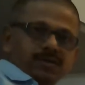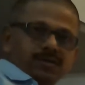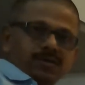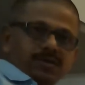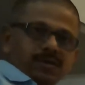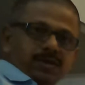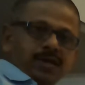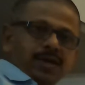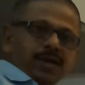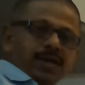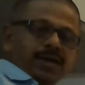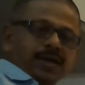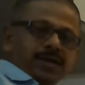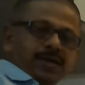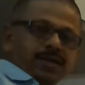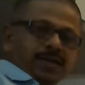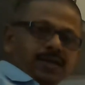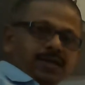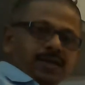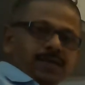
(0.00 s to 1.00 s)
regarding
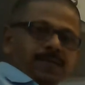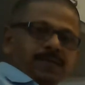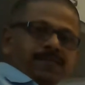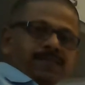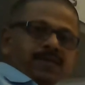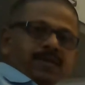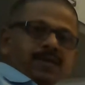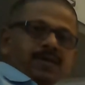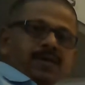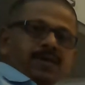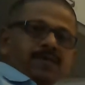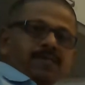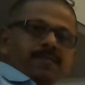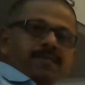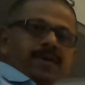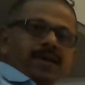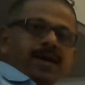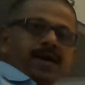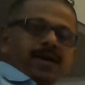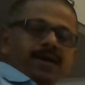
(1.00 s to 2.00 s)
the
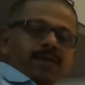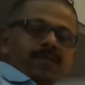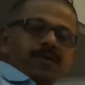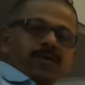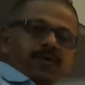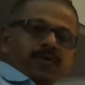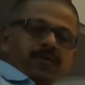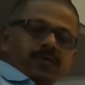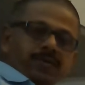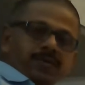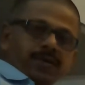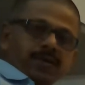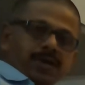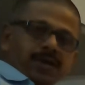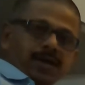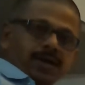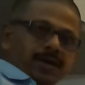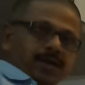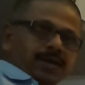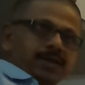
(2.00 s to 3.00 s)
BIW
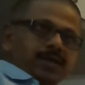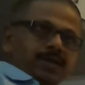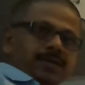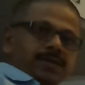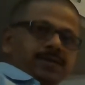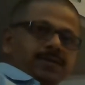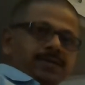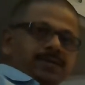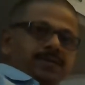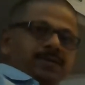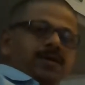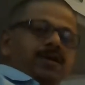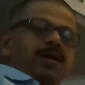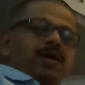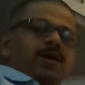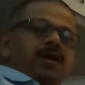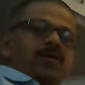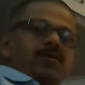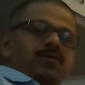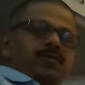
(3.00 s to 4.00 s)
and
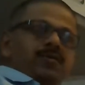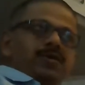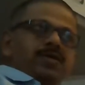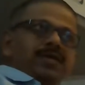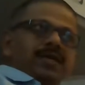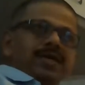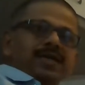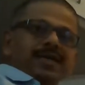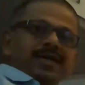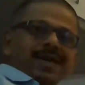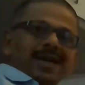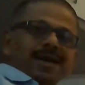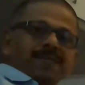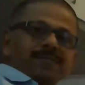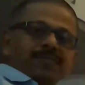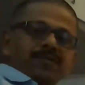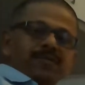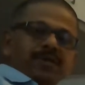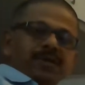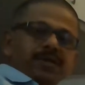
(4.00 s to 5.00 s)
how to design clamp
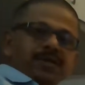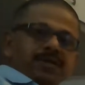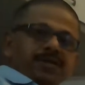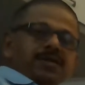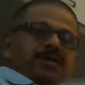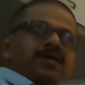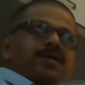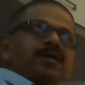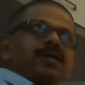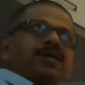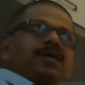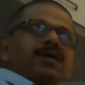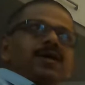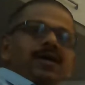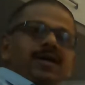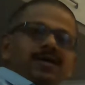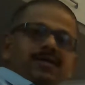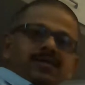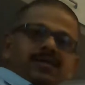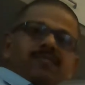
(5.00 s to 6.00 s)
unit
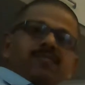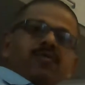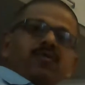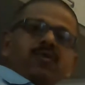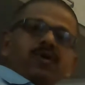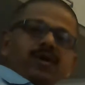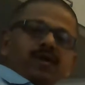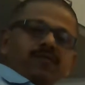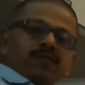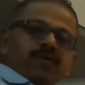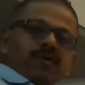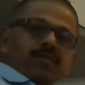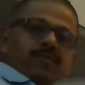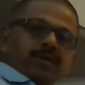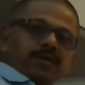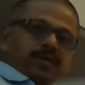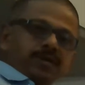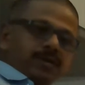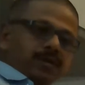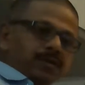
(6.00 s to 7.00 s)
and some more
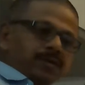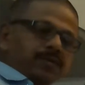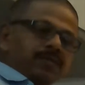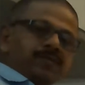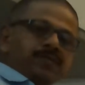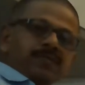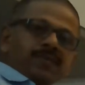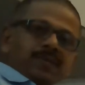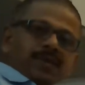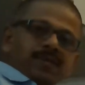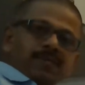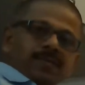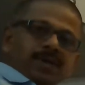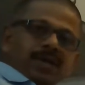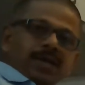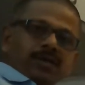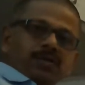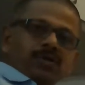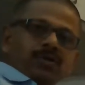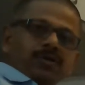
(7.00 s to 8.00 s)
information. But
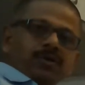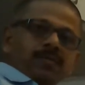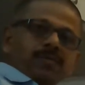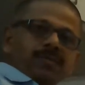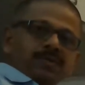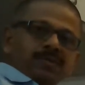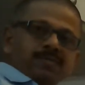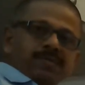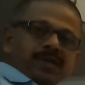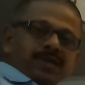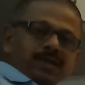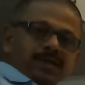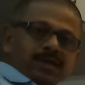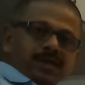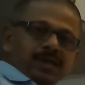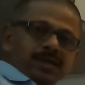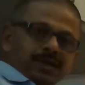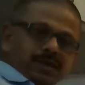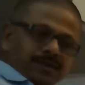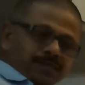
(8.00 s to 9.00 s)
I thought of it's better
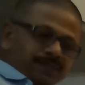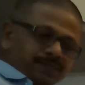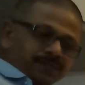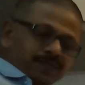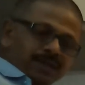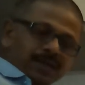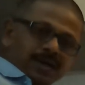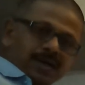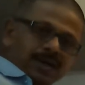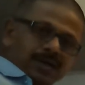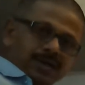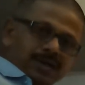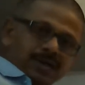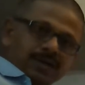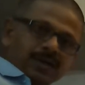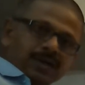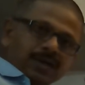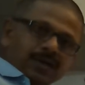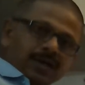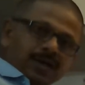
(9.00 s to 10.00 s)
that
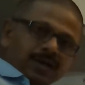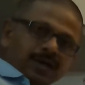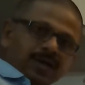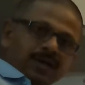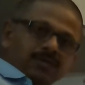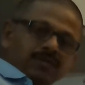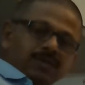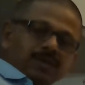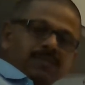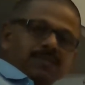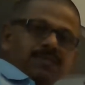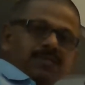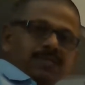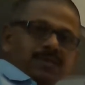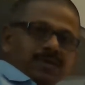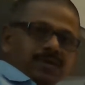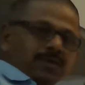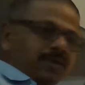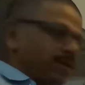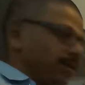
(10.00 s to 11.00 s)
to give some
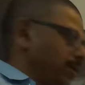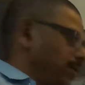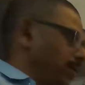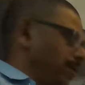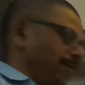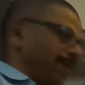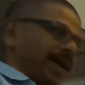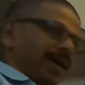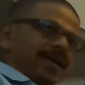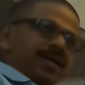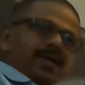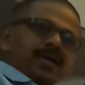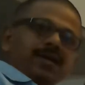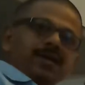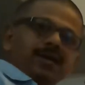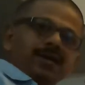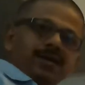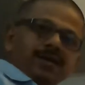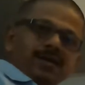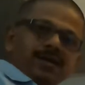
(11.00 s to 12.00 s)

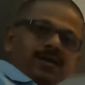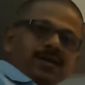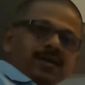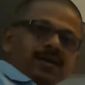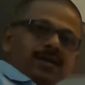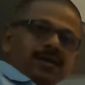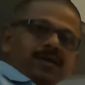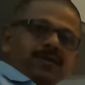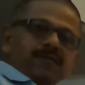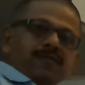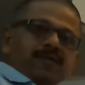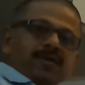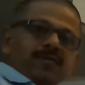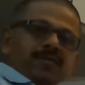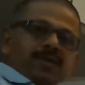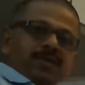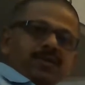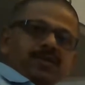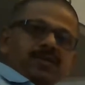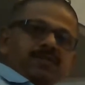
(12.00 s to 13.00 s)
practical
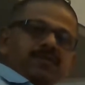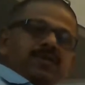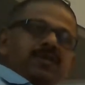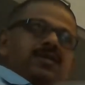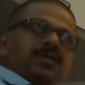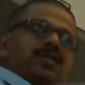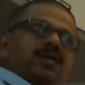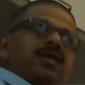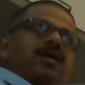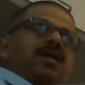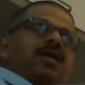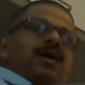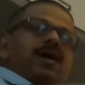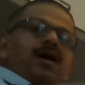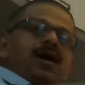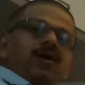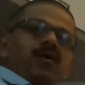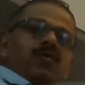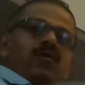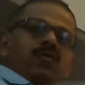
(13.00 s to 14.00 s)
information with this,
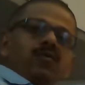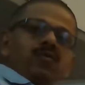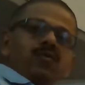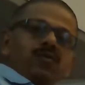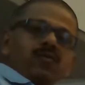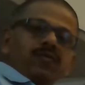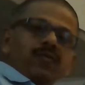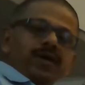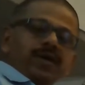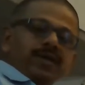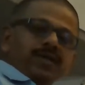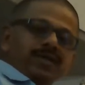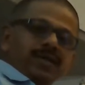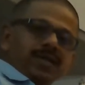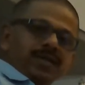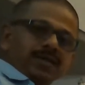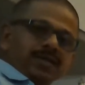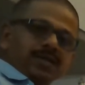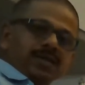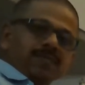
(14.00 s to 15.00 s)
how we design
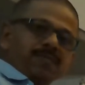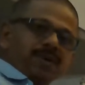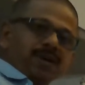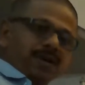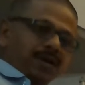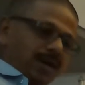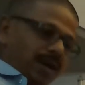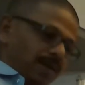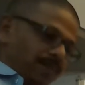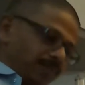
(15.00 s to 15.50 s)
a simple clamp